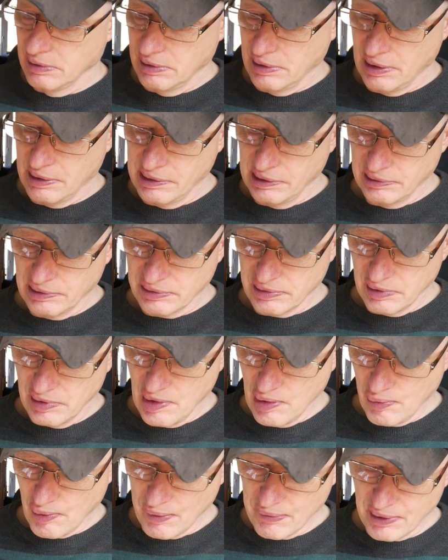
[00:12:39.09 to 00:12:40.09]
and he doesn't
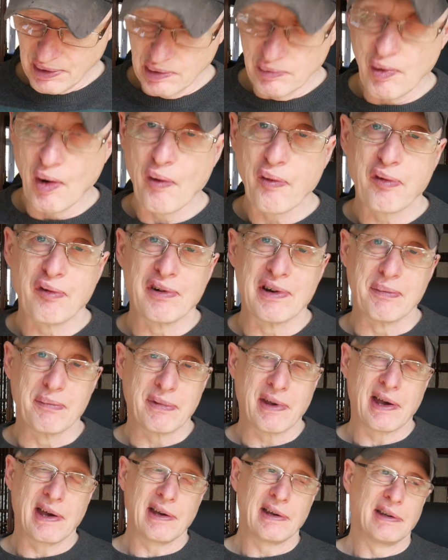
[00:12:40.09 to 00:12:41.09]
know what I'm going to offer him
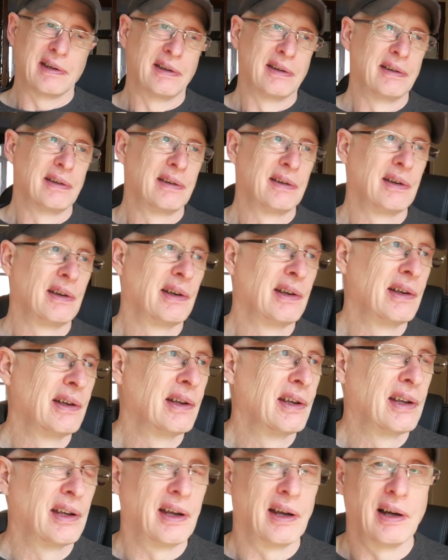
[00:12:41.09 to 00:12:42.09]
yet
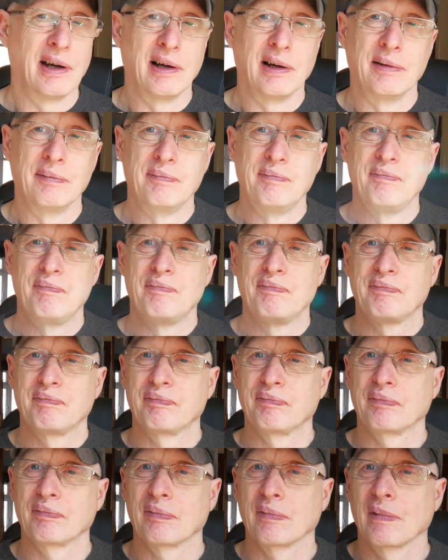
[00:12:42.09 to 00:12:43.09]
um,
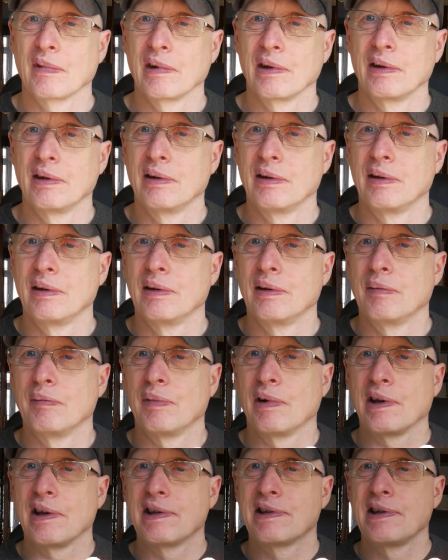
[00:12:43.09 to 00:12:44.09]

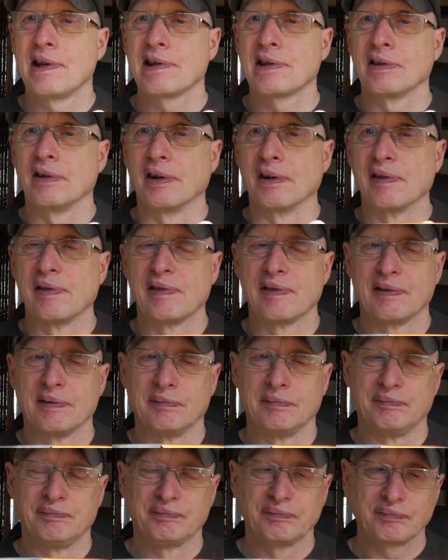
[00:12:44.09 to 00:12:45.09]
but it's this knife
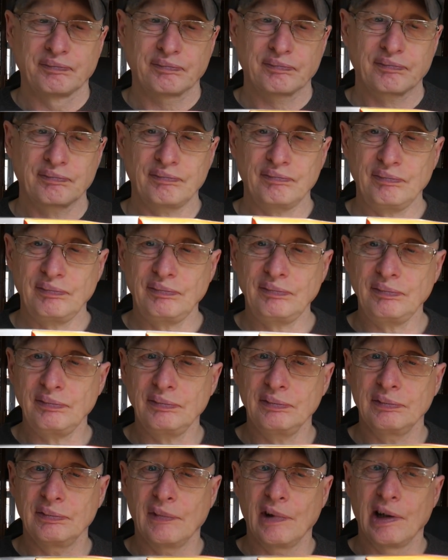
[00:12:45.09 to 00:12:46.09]

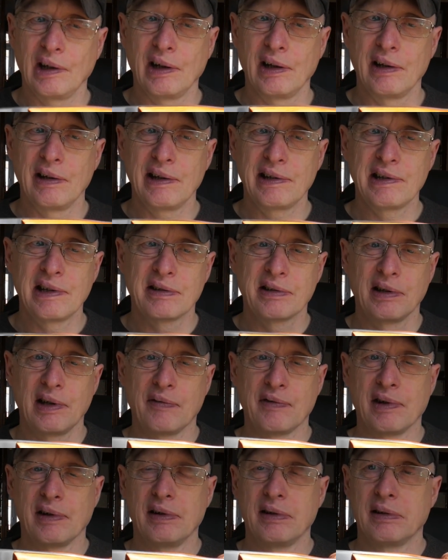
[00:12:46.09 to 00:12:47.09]
uh, this is
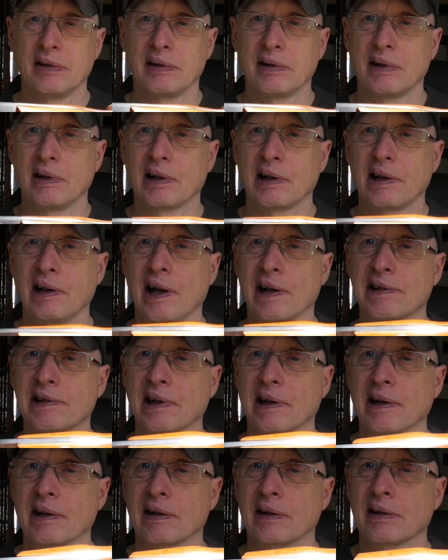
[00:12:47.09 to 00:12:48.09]
another
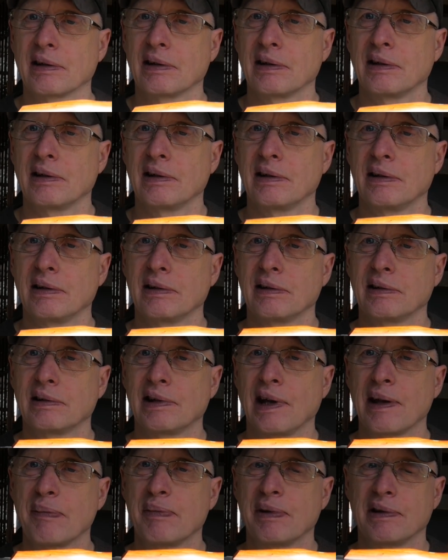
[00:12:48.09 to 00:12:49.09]
classic
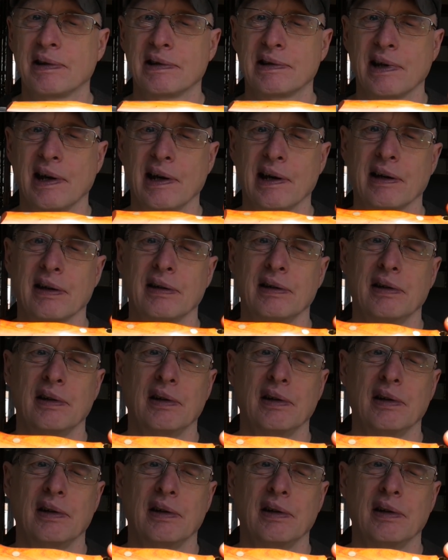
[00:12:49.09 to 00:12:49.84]
tapered tang